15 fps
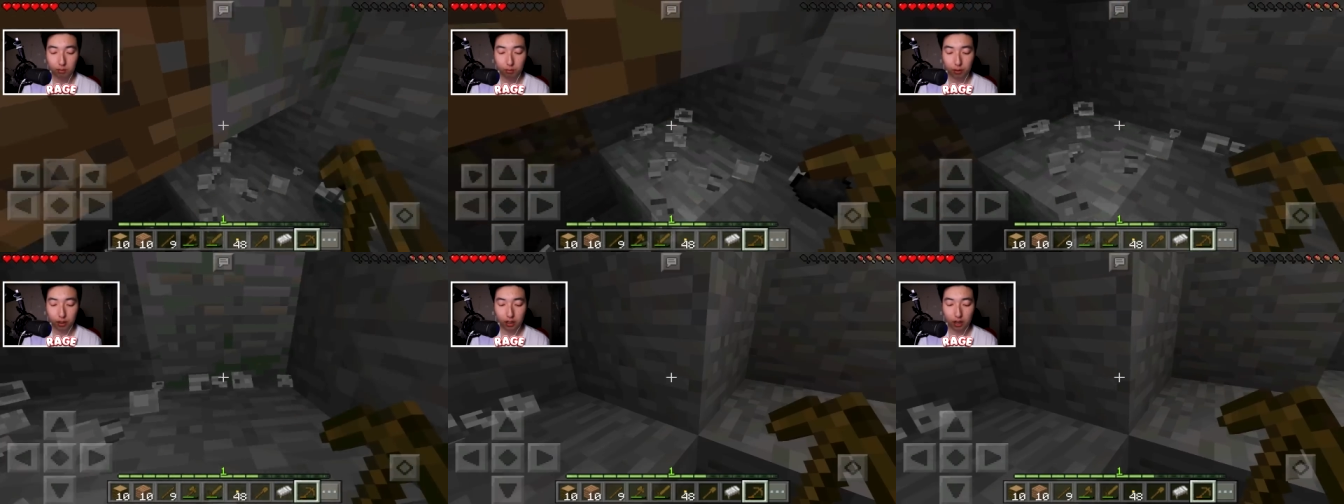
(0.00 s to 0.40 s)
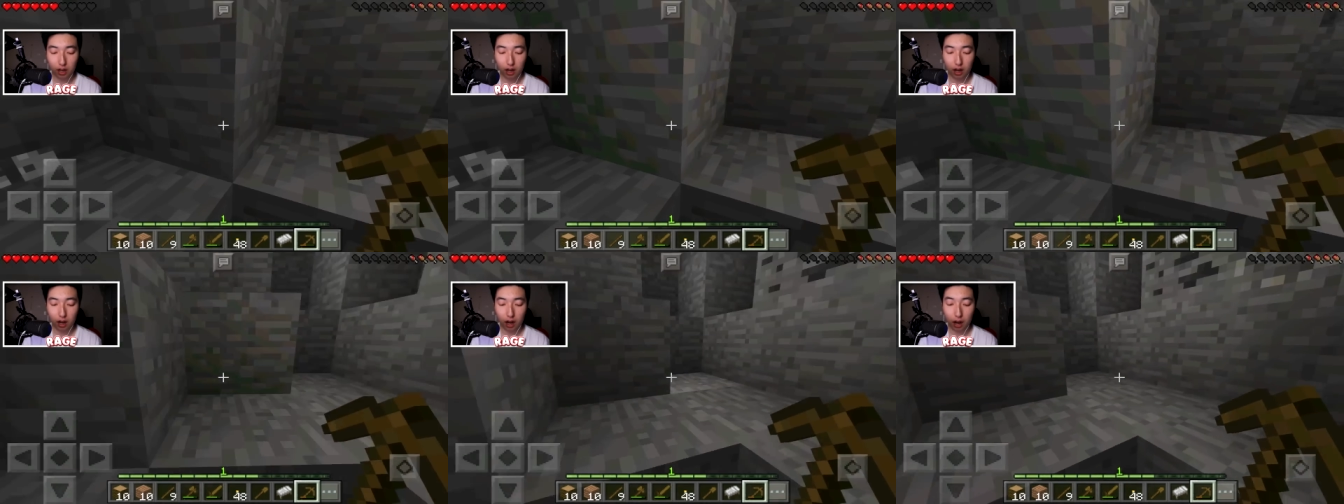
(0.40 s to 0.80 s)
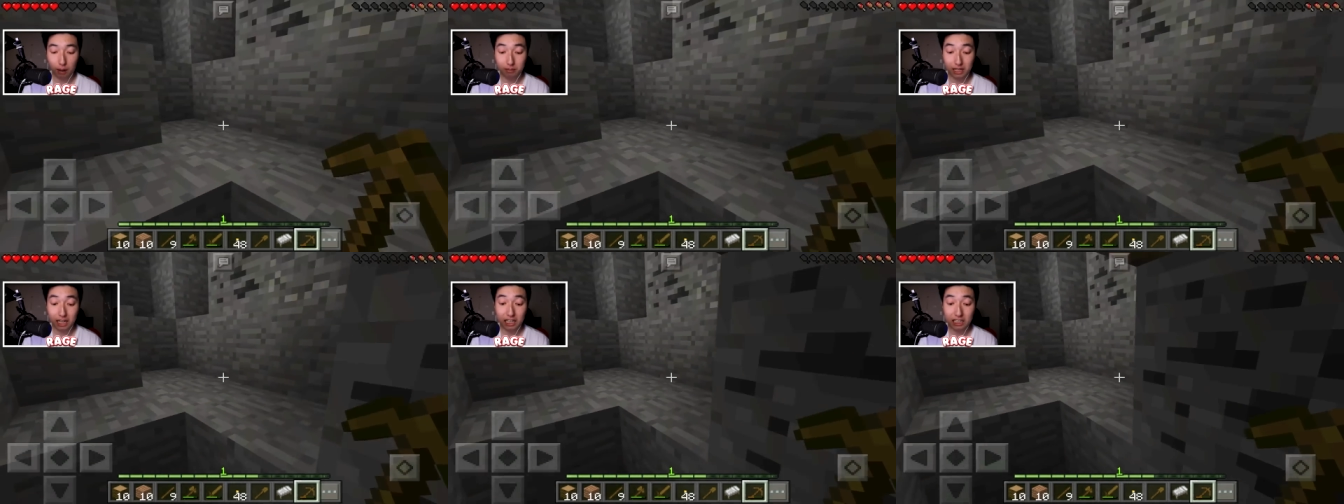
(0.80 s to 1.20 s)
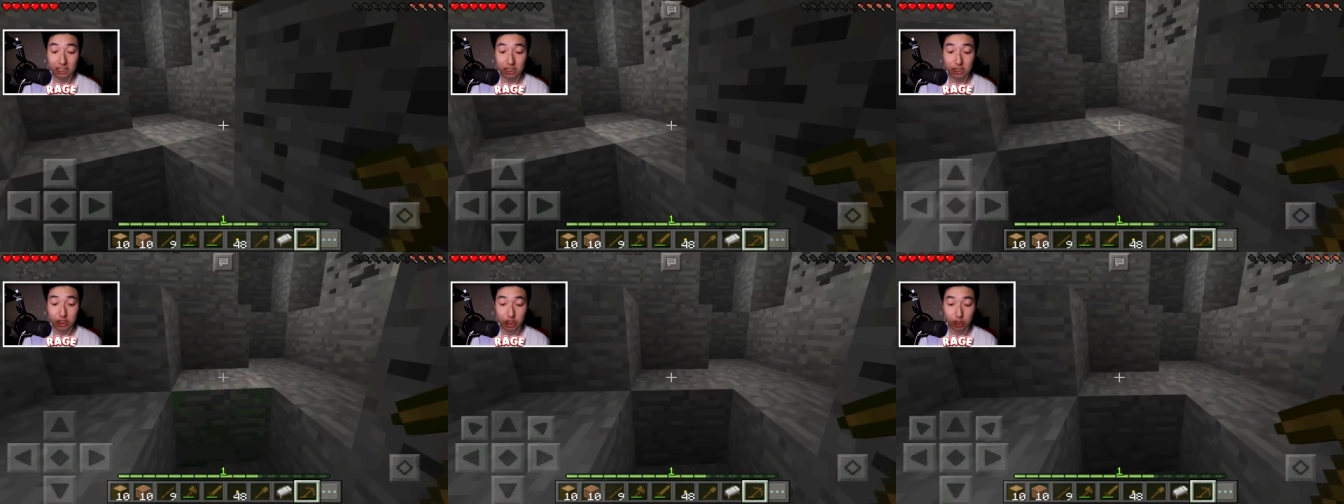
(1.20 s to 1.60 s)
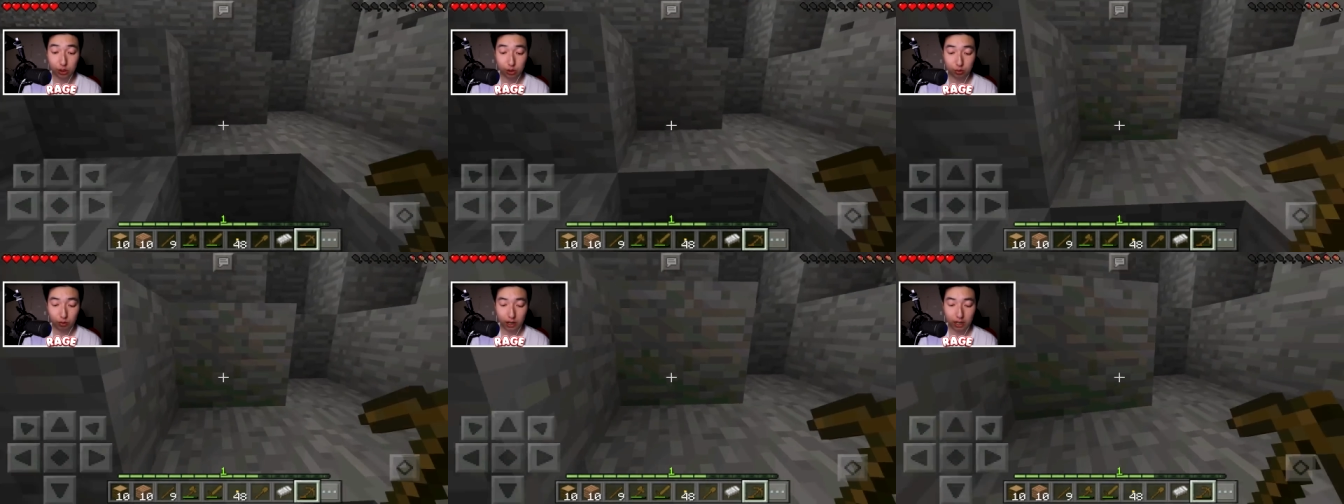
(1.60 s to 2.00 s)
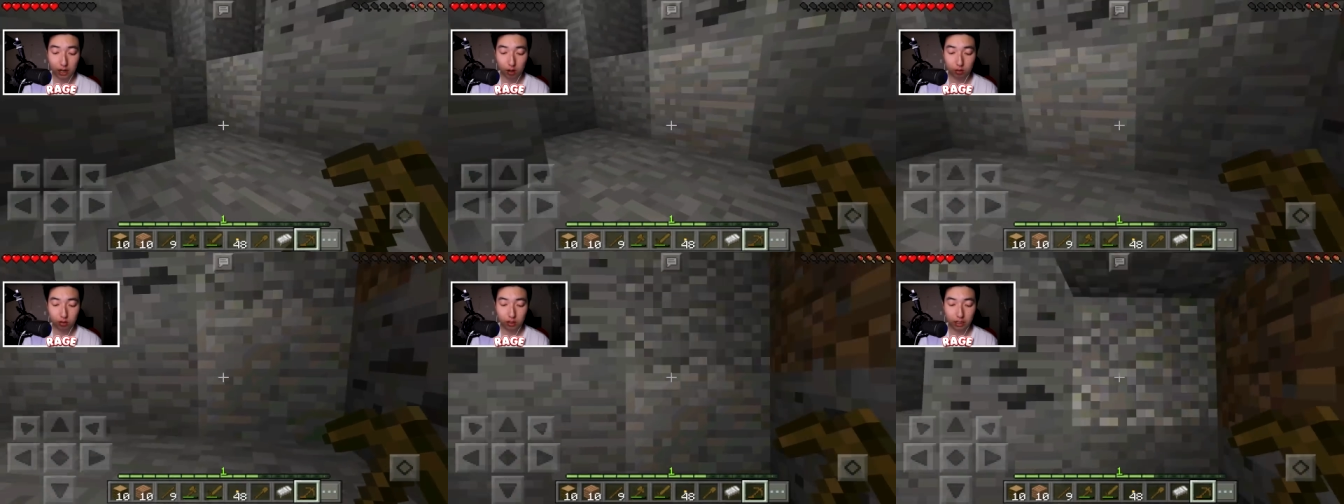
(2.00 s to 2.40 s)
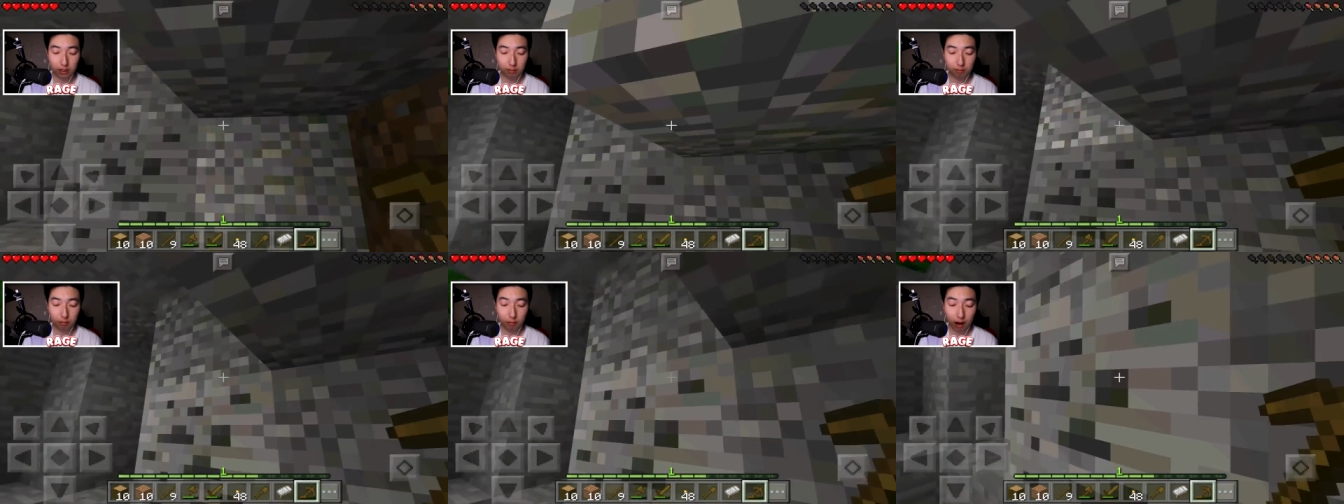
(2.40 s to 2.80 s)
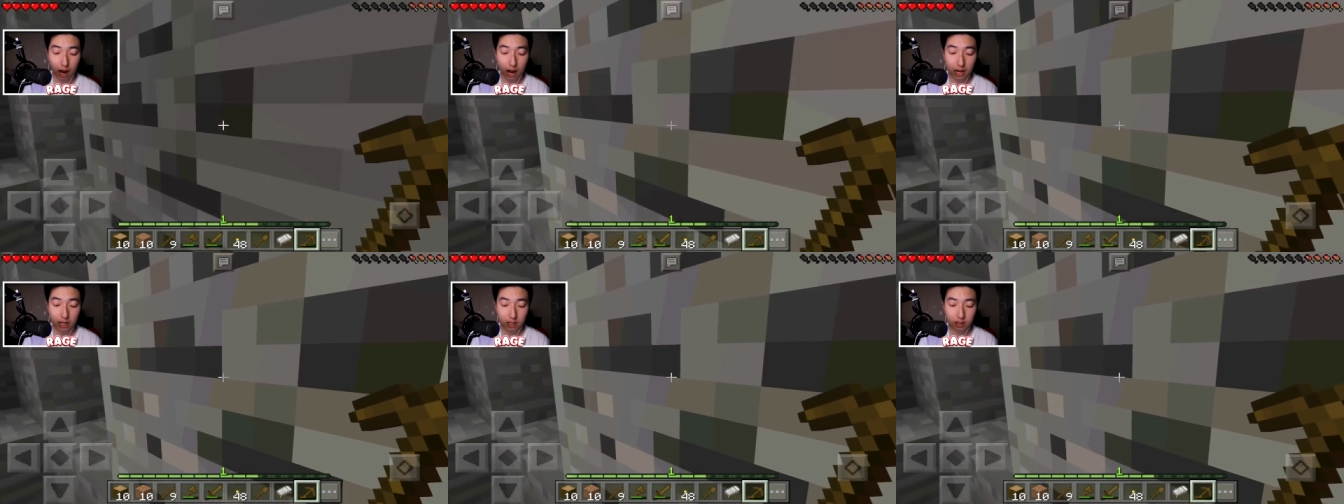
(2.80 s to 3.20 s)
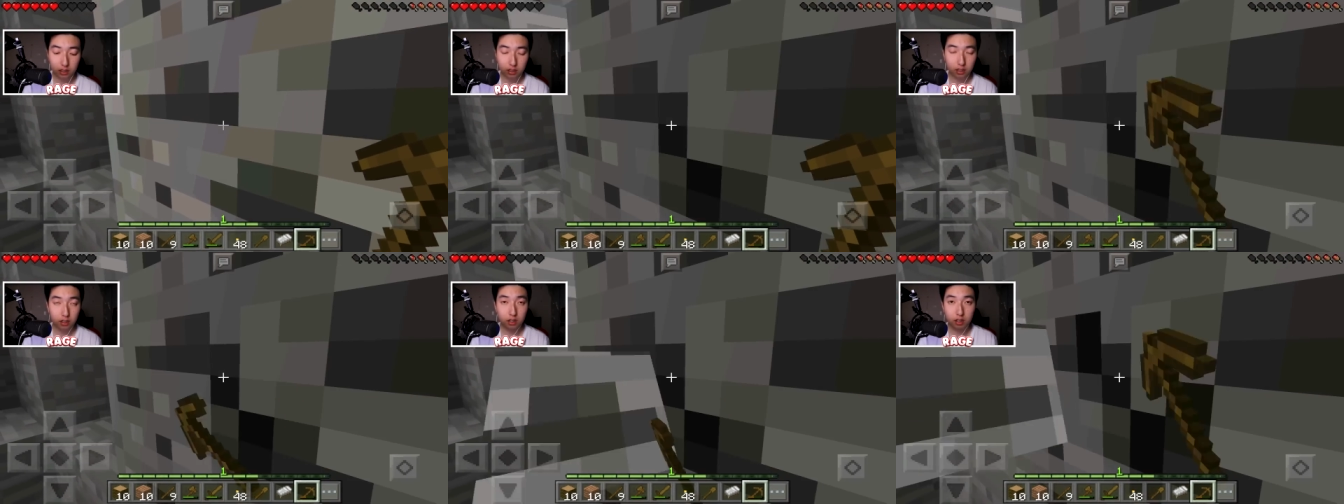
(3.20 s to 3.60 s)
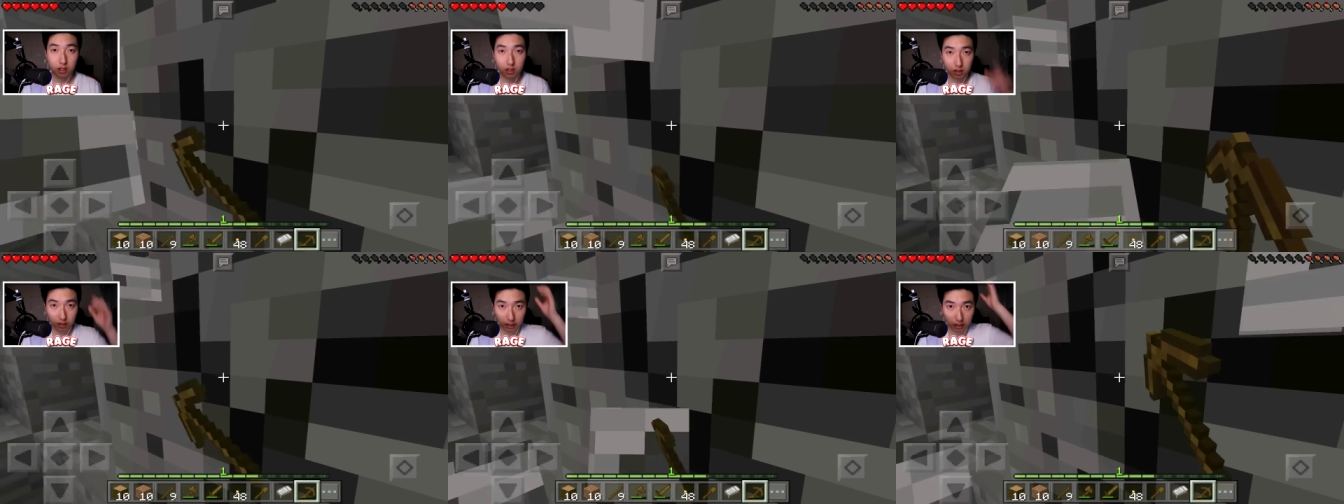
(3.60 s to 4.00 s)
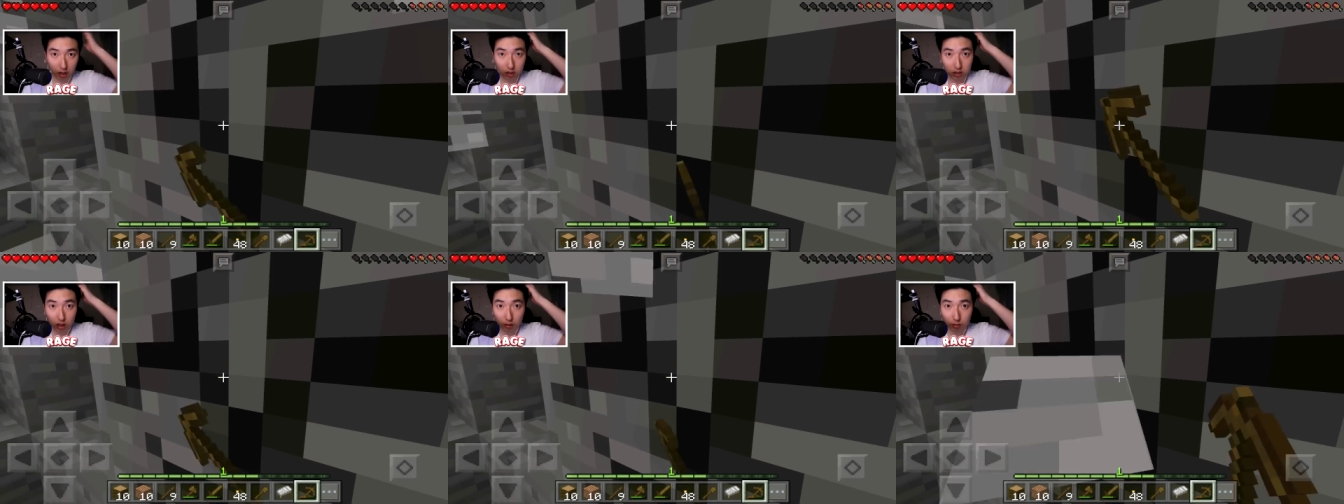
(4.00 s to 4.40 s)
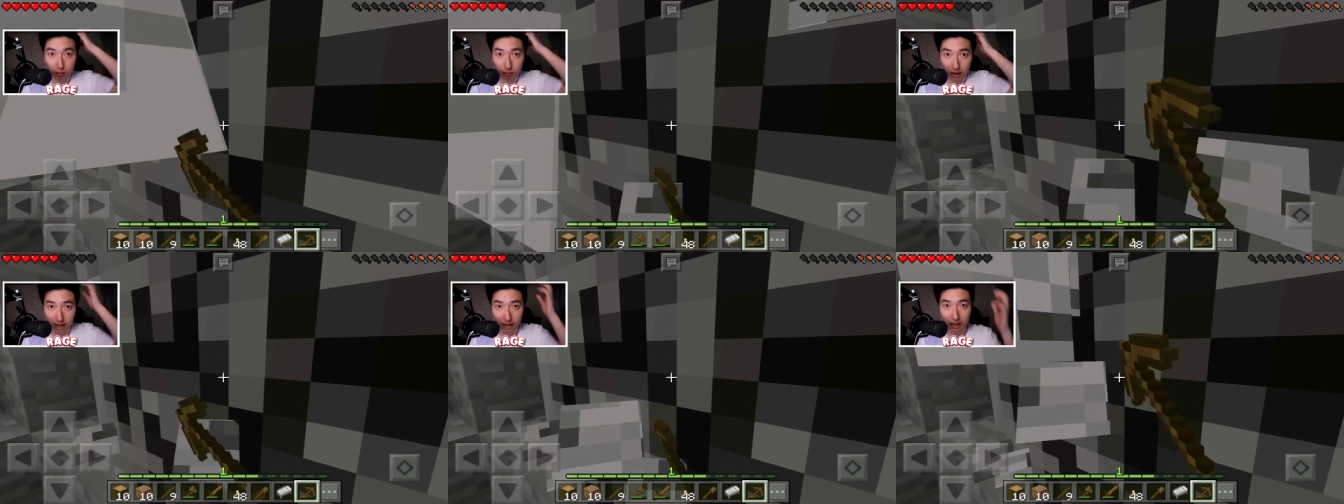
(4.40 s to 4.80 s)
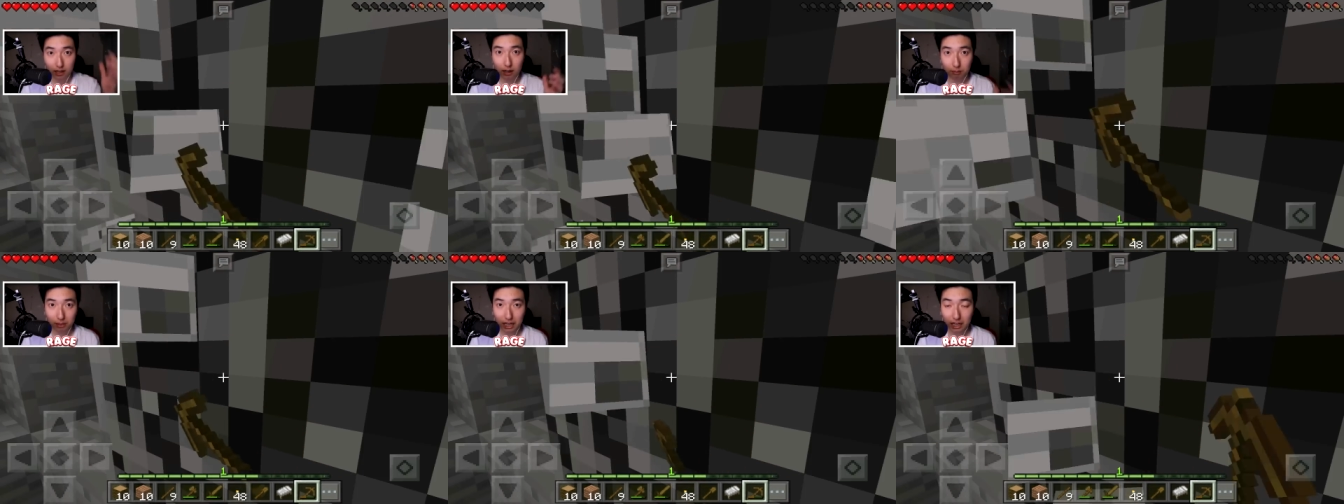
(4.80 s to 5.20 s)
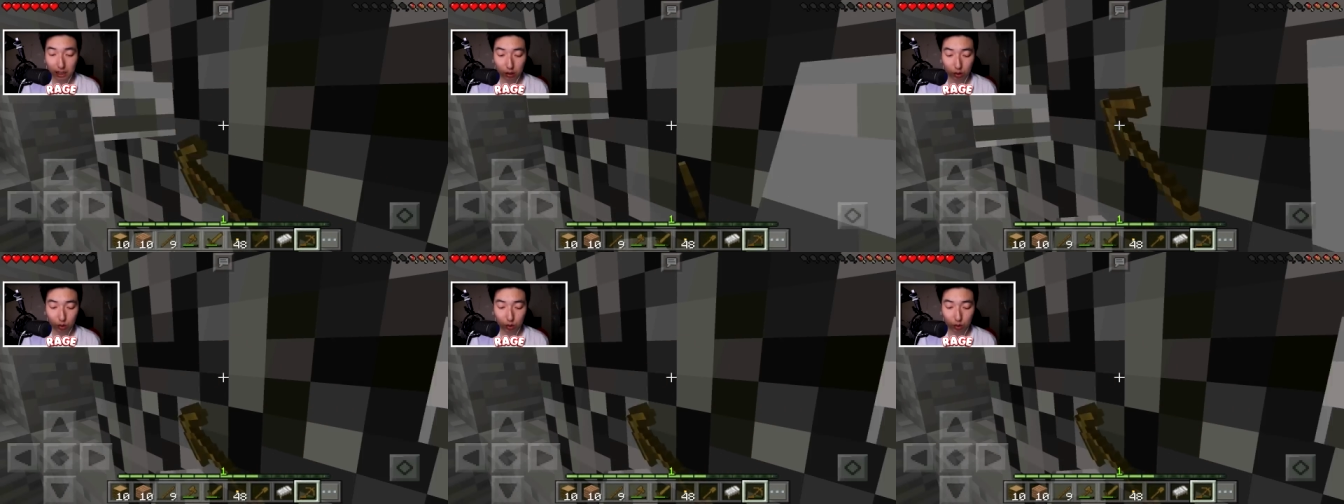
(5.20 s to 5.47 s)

but I'm getting the chills right now. Like my like on top of my head, I'm getting